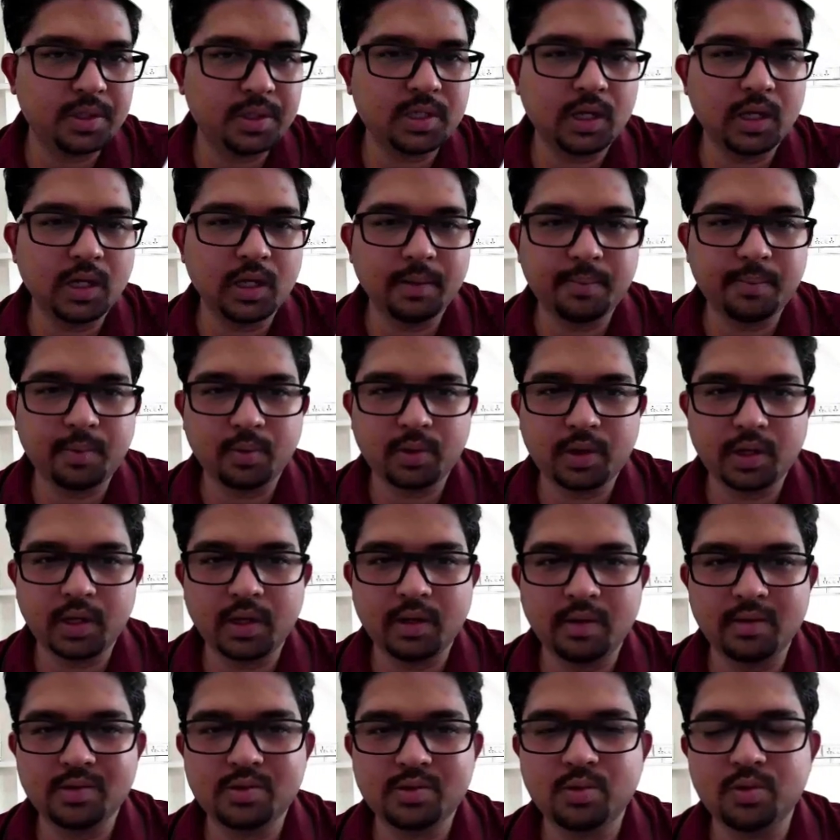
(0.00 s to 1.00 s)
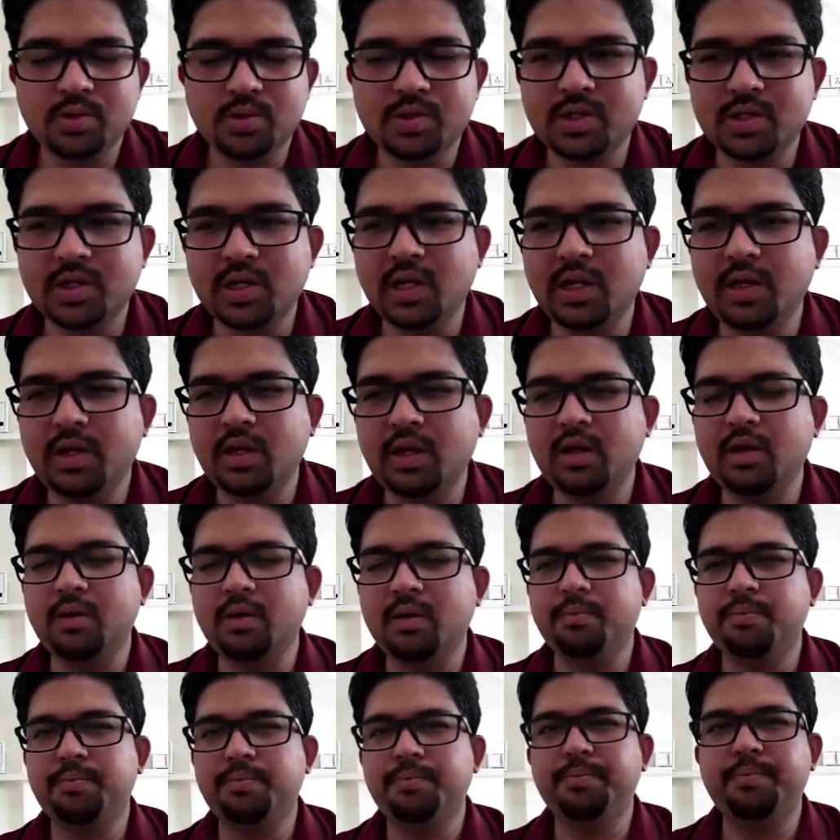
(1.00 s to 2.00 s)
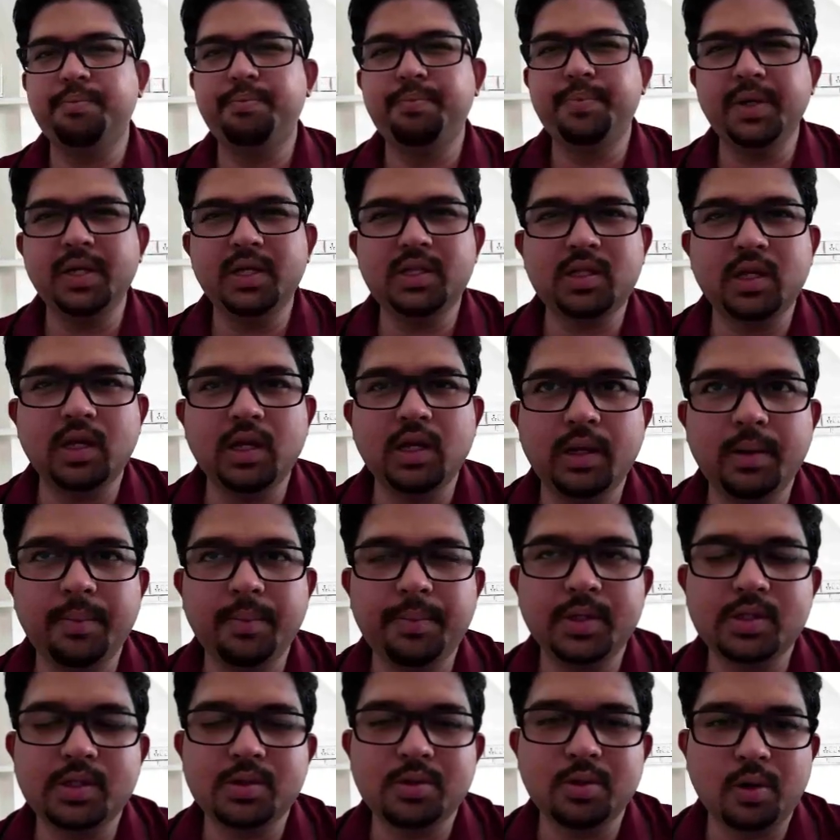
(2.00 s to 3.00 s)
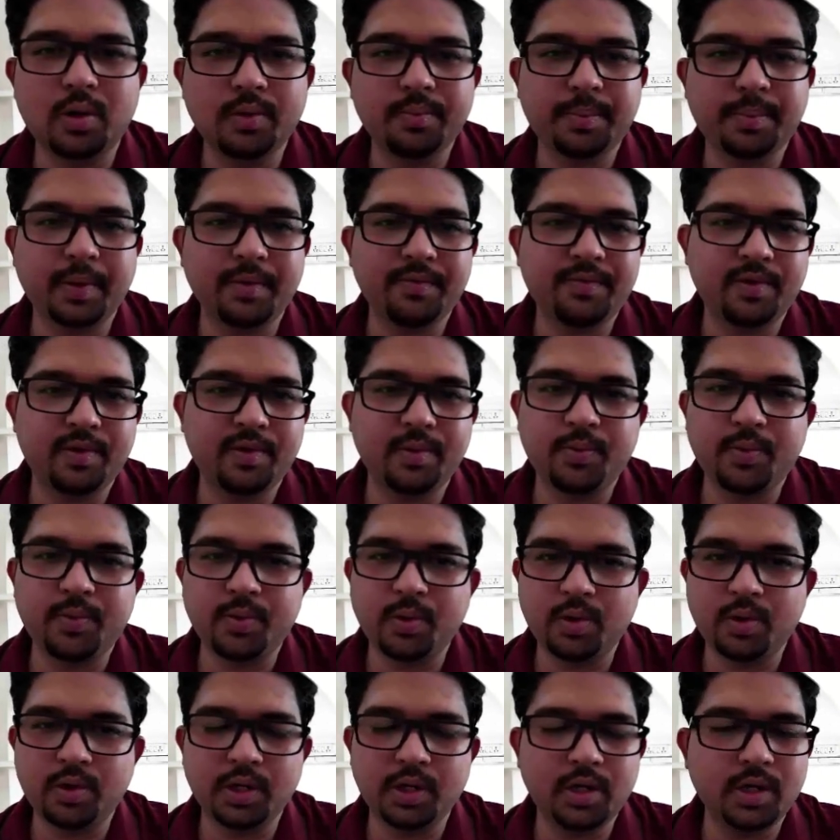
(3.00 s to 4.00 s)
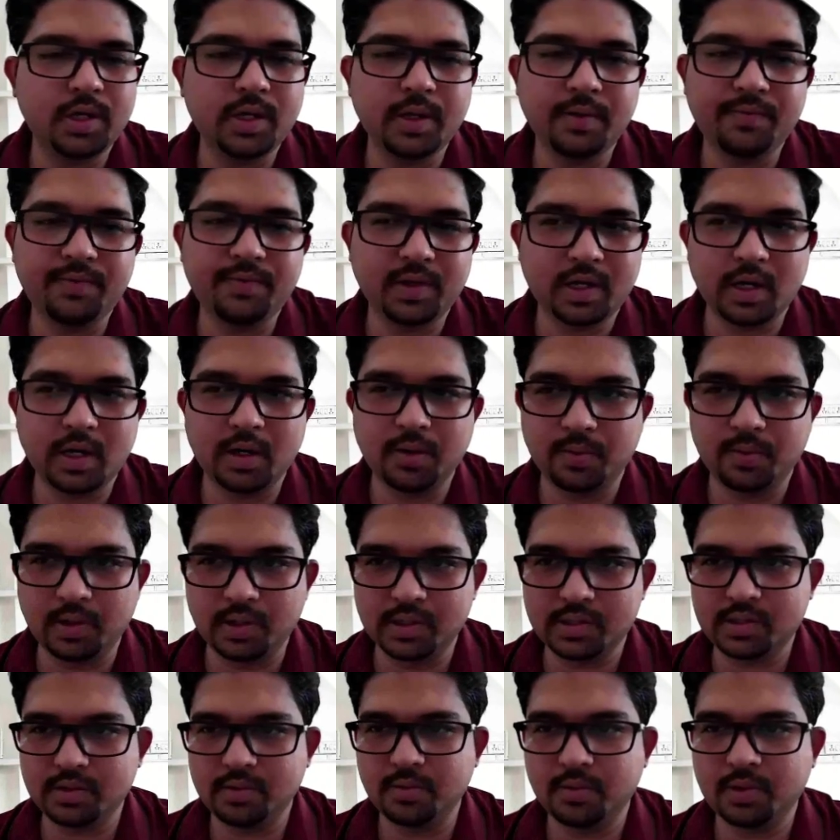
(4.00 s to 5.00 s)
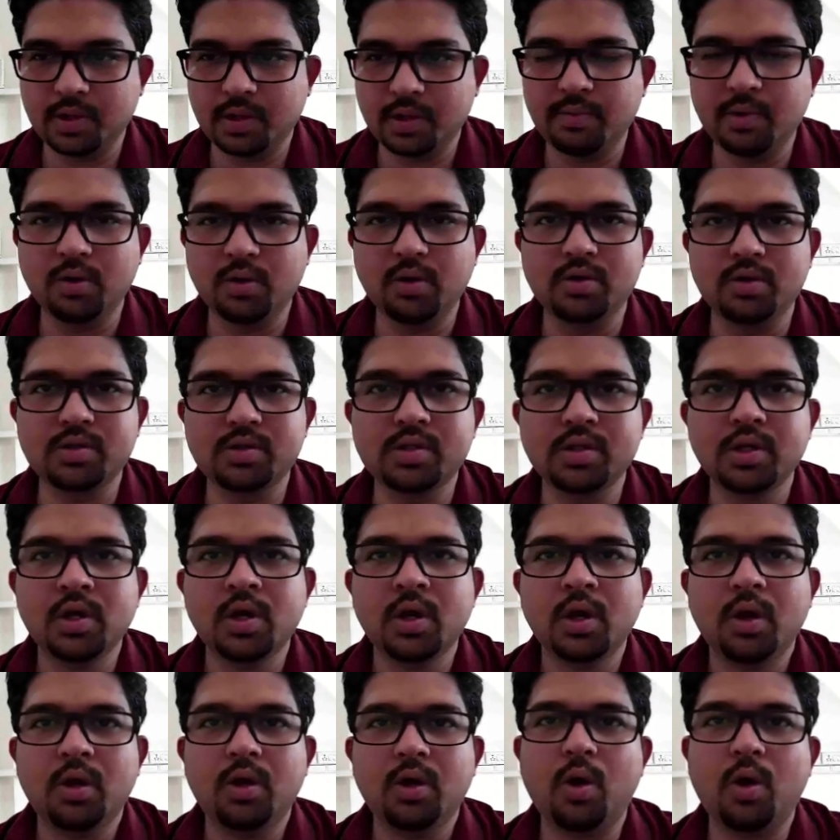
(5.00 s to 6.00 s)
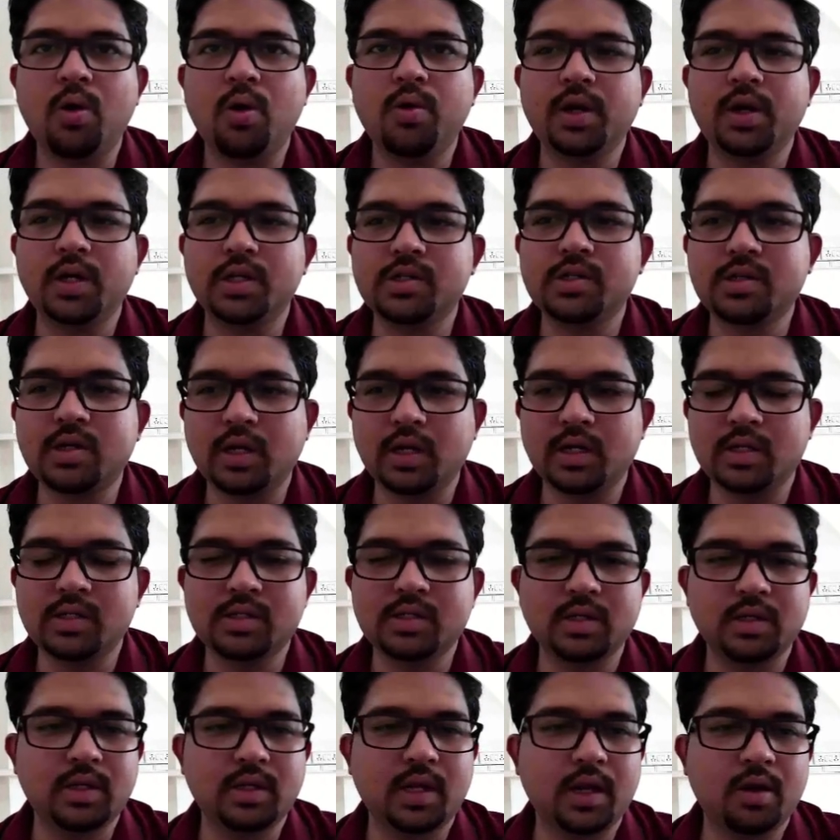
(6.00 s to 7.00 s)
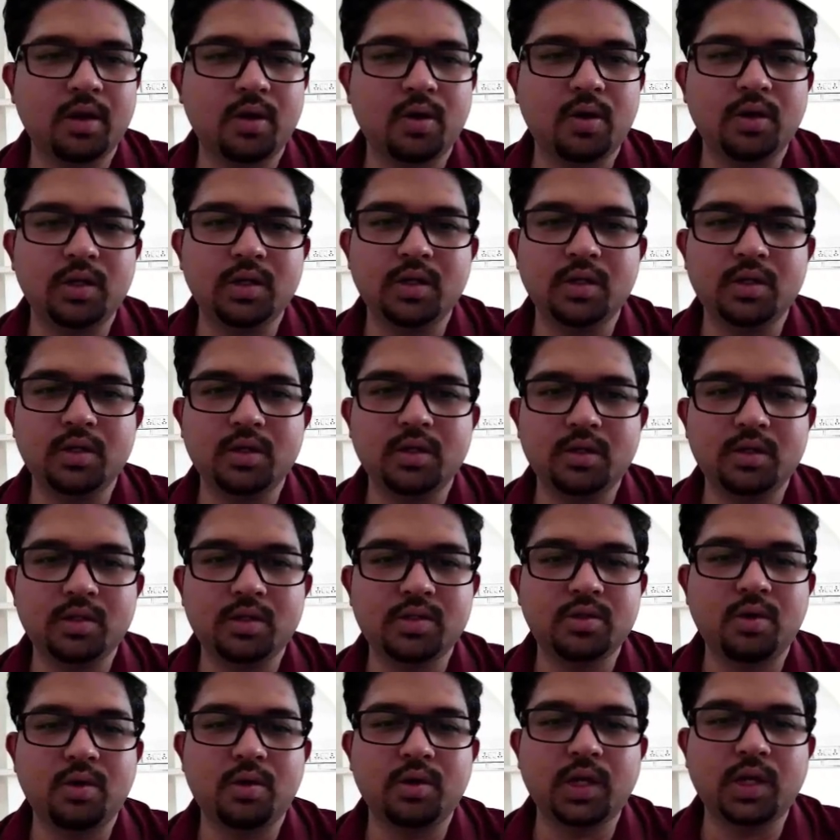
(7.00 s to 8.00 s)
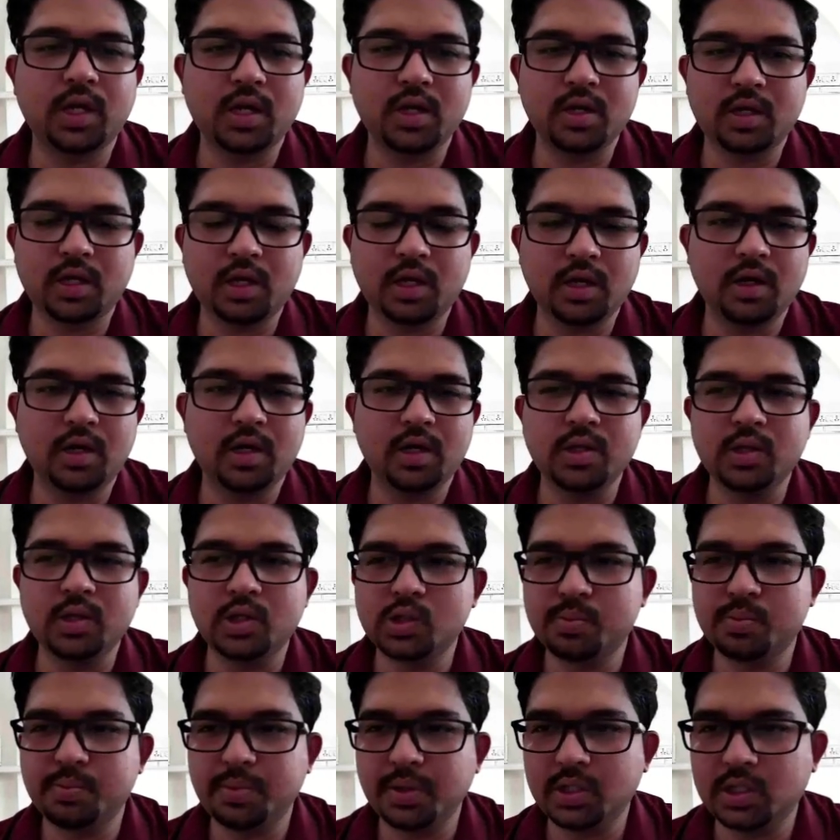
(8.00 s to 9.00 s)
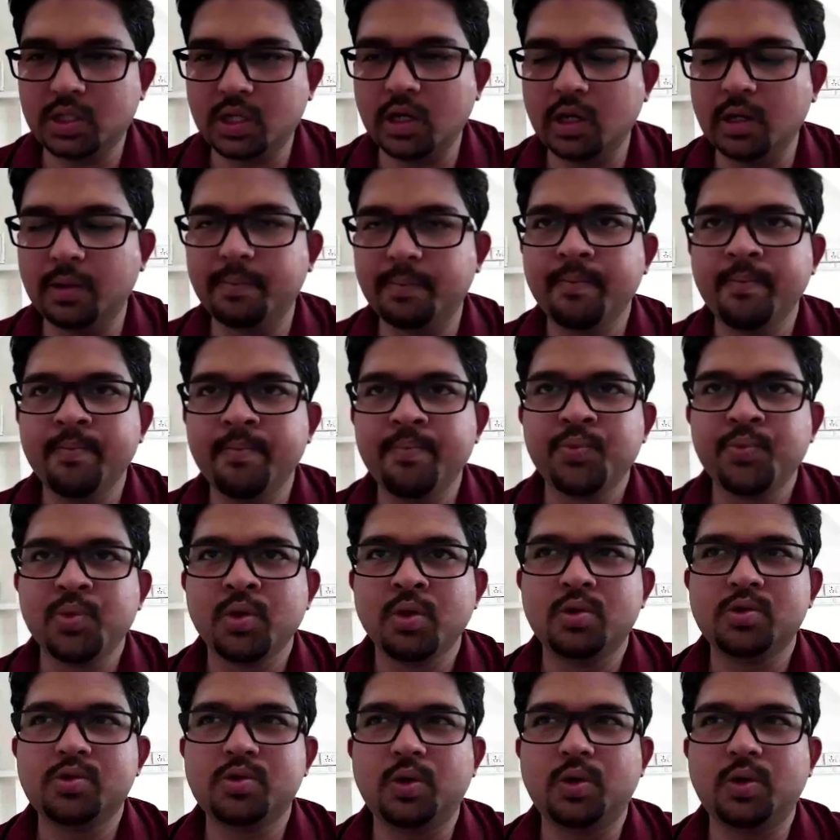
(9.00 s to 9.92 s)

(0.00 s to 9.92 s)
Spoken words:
B3lib. Okay, so generally B3lib is not preferred for TD-DFT calculation, okay, because long range correction and all is not taken care in this B3lib.